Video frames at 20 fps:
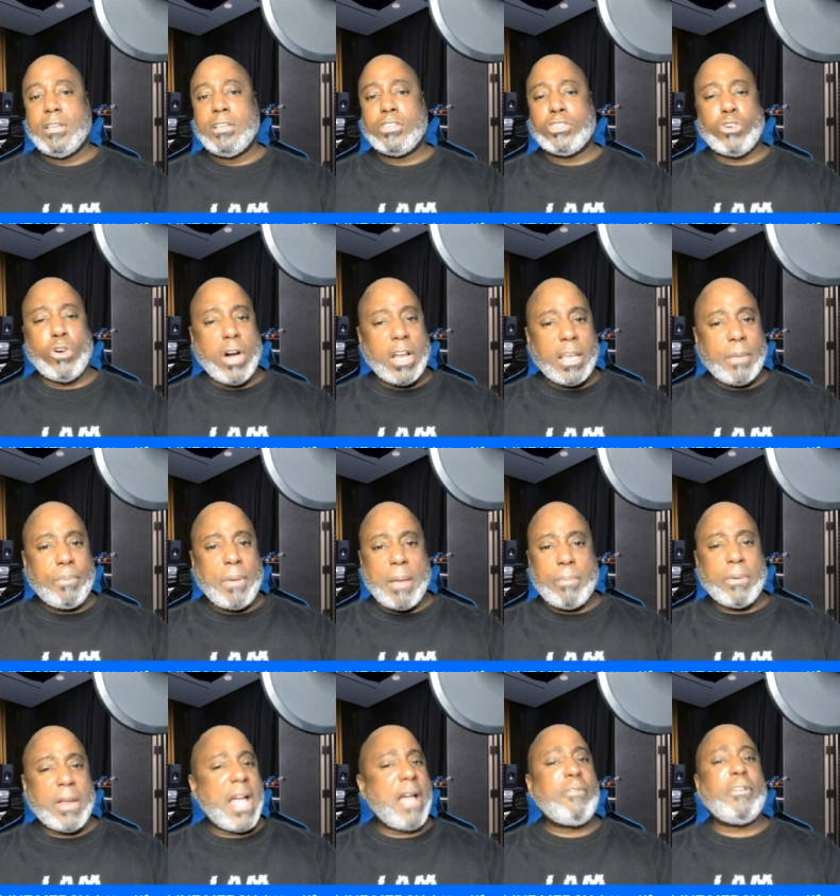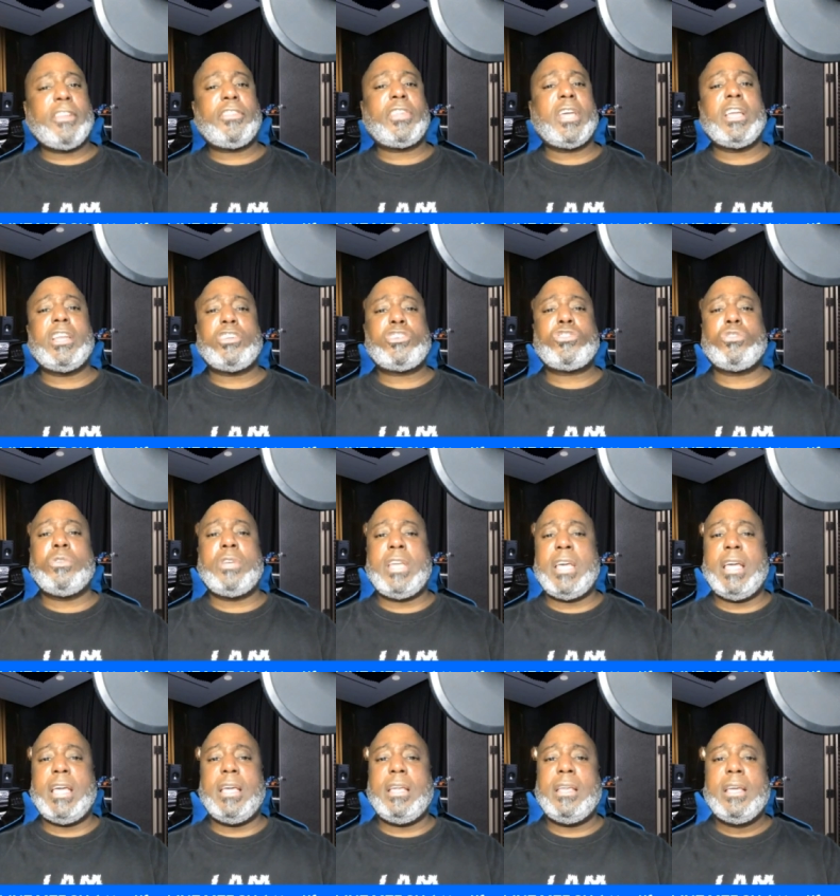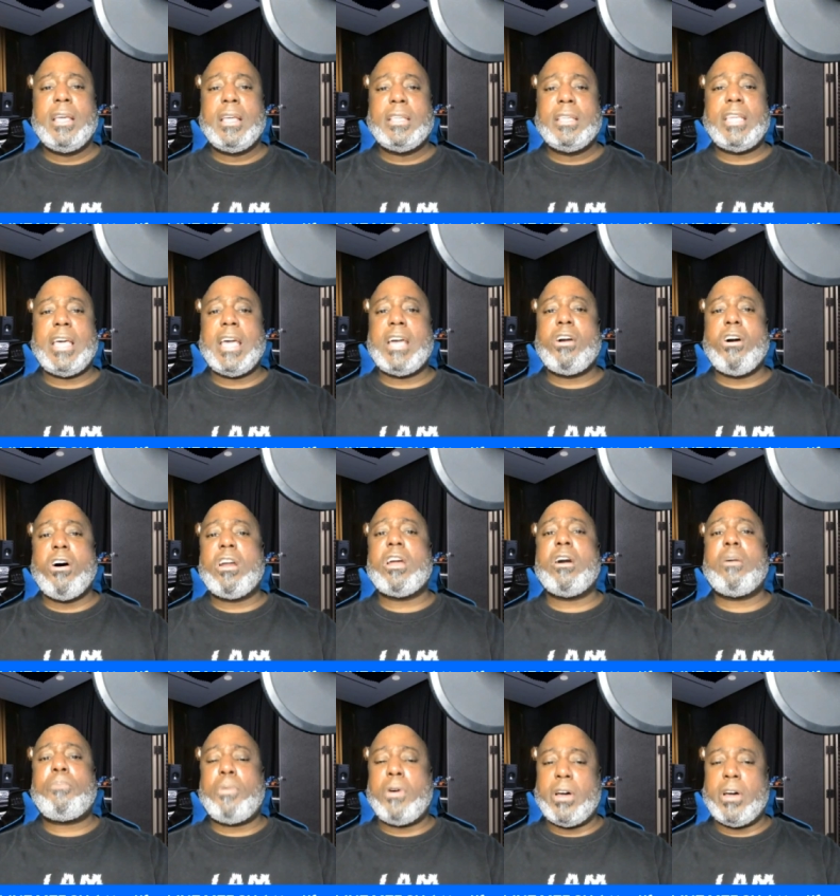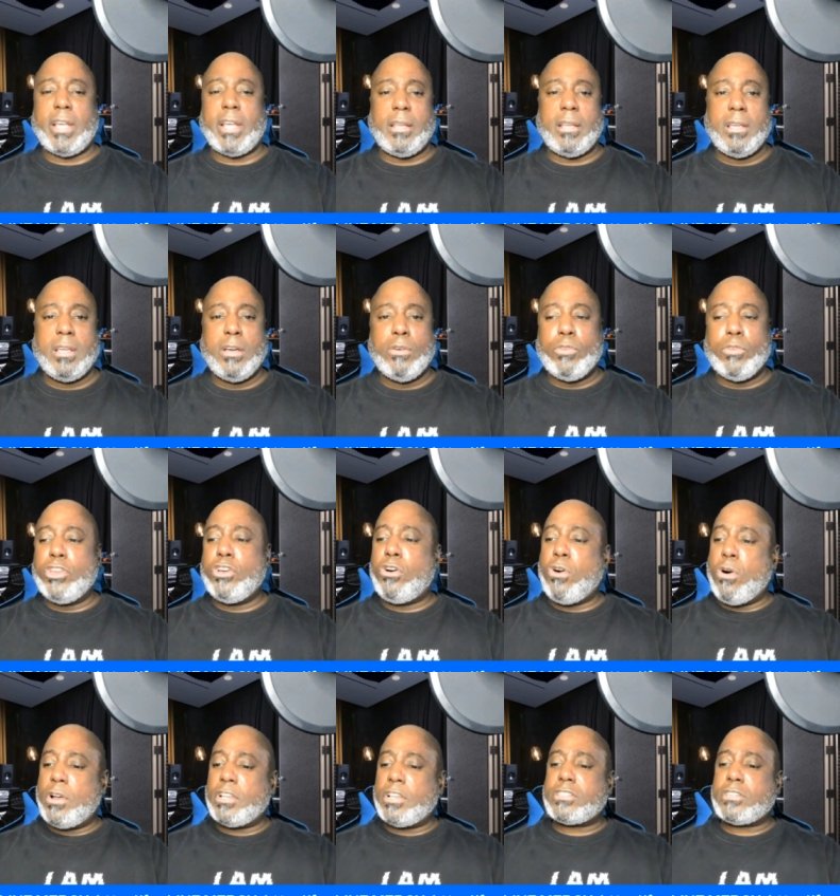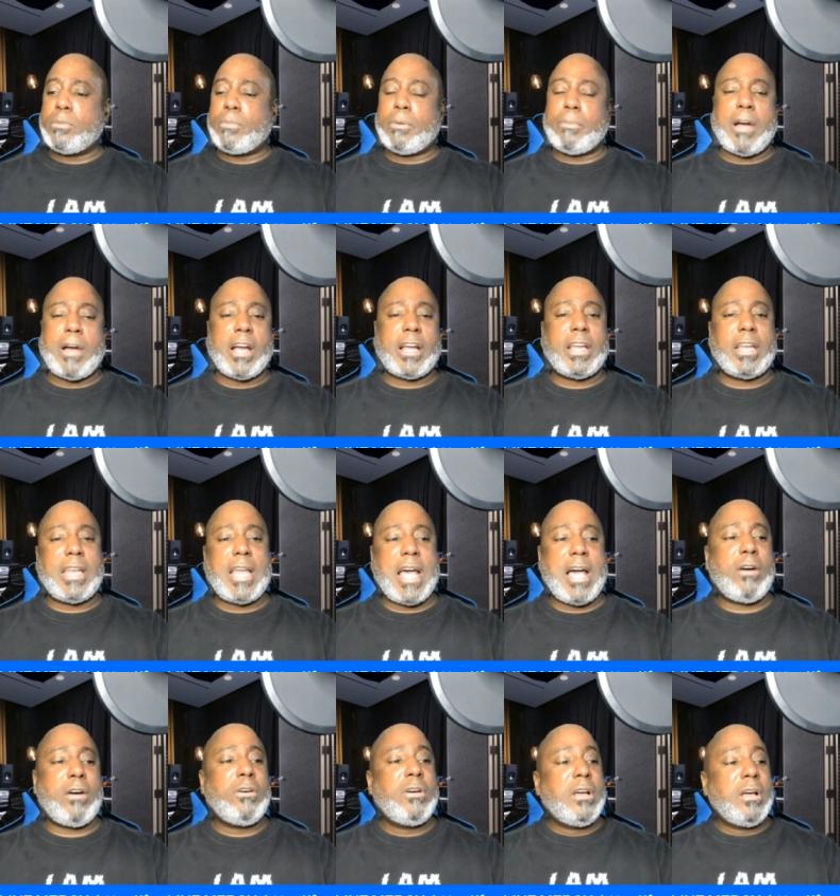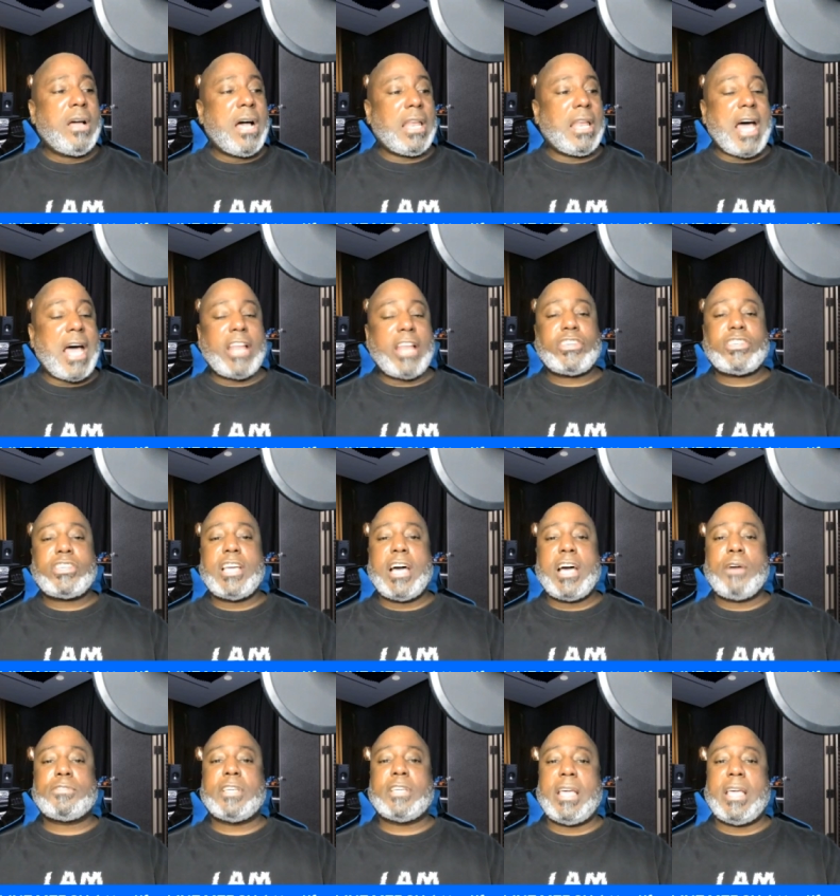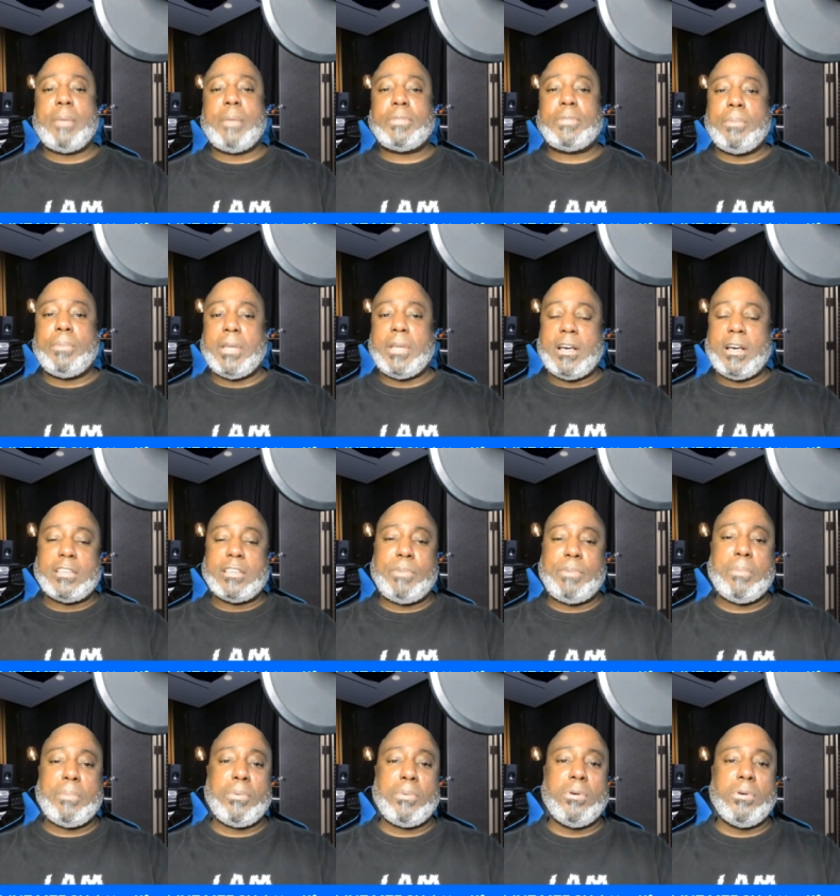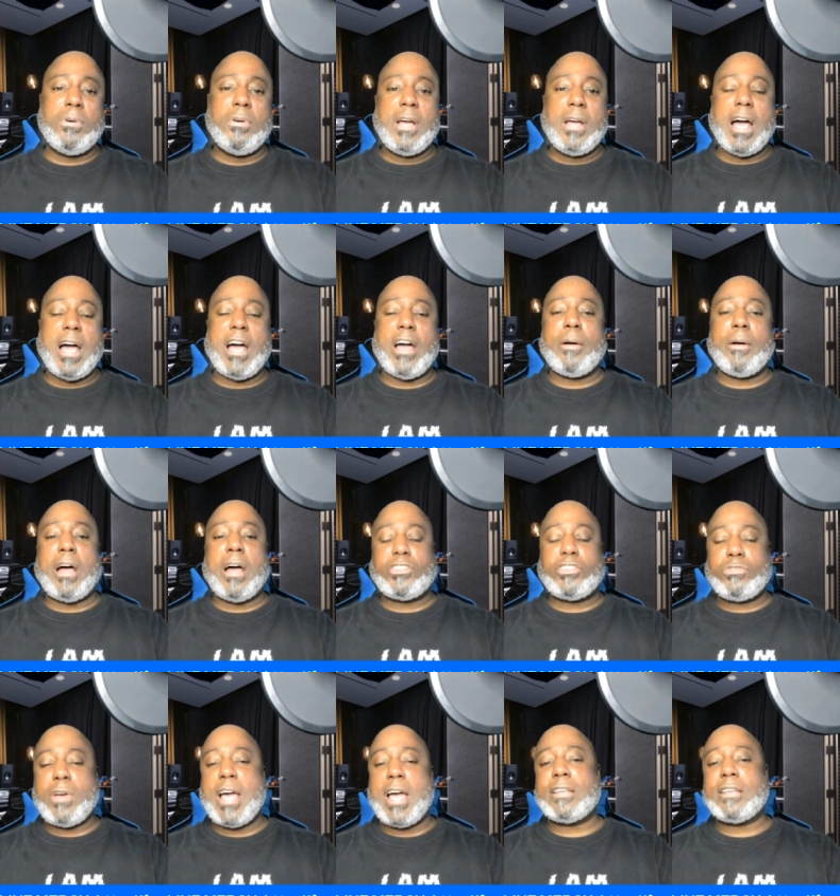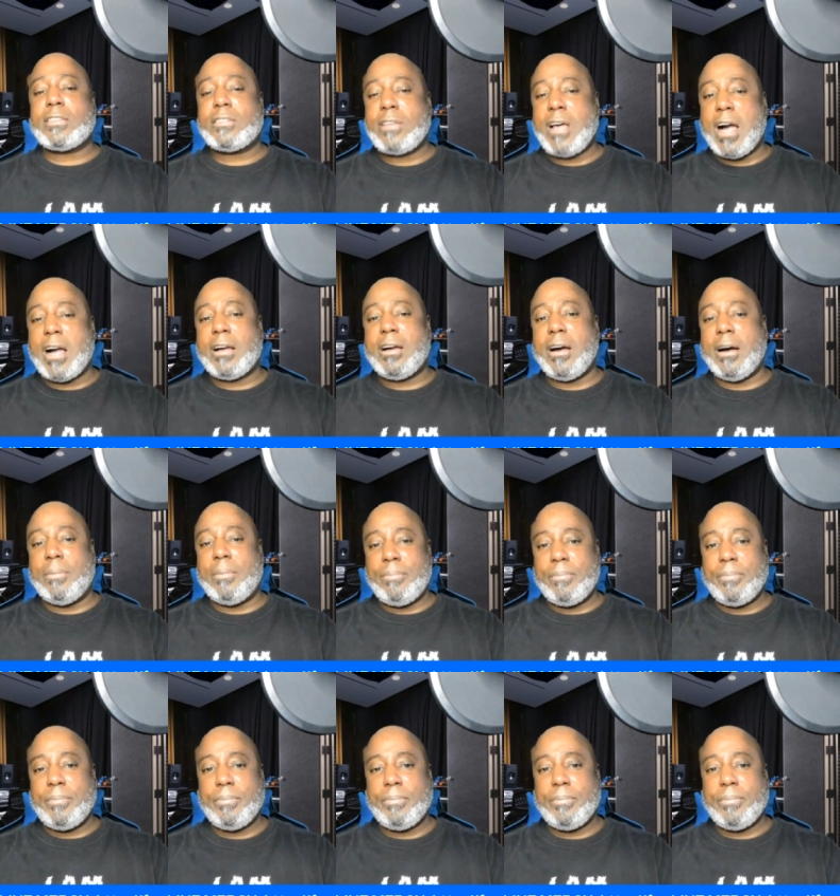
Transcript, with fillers: Toilet paper, everything that you need, they're going up on it. When you go in the supermarket now, a lot of shelves are empty because people are trying to stock up,